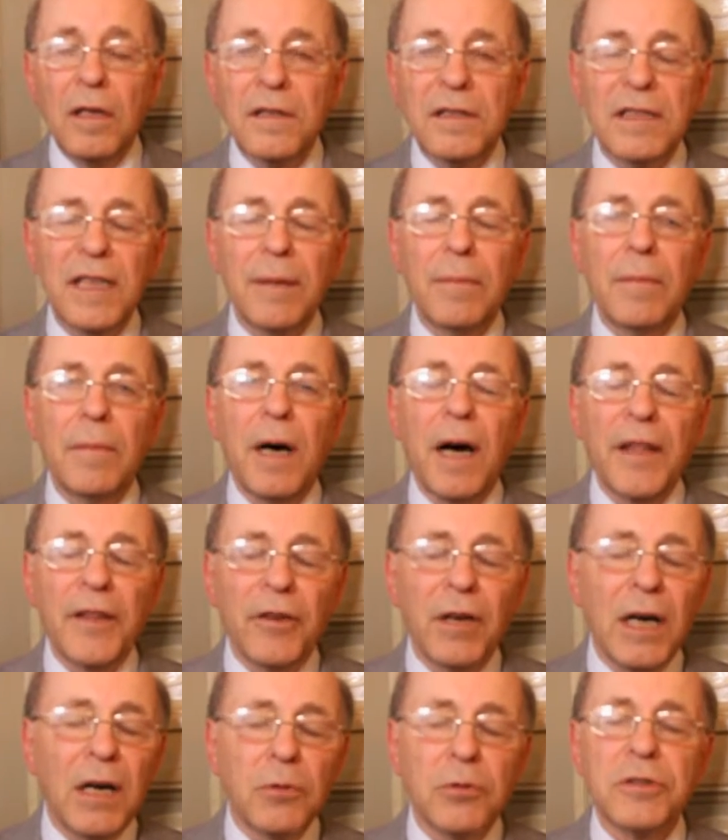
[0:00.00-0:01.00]
some
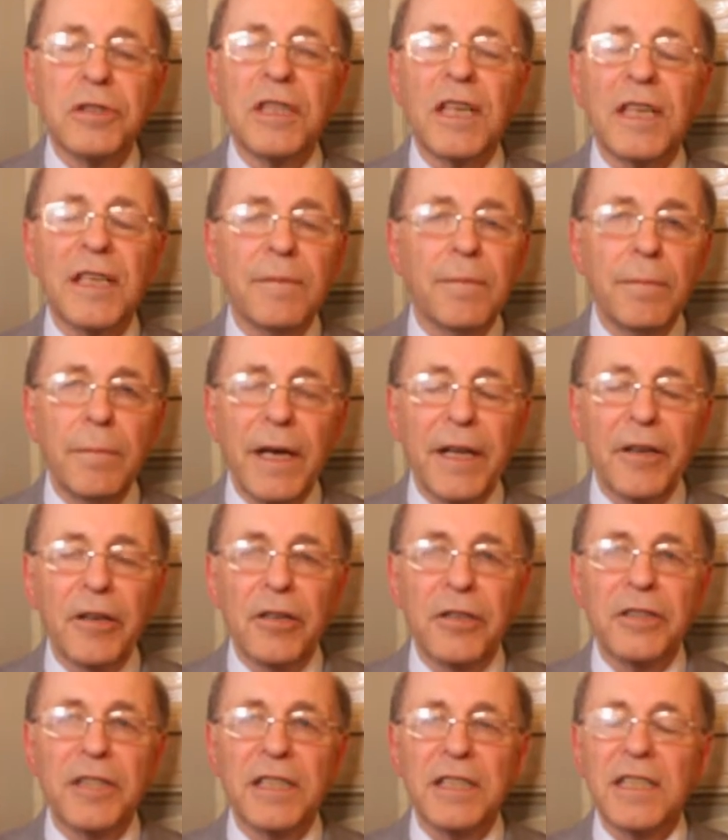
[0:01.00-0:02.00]
other outside
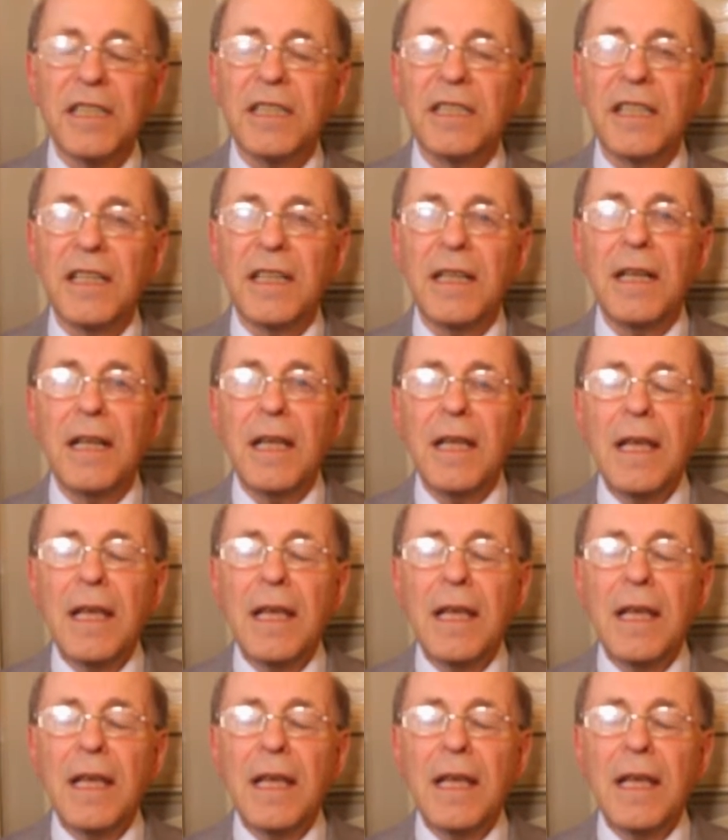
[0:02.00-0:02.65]
matters, etc.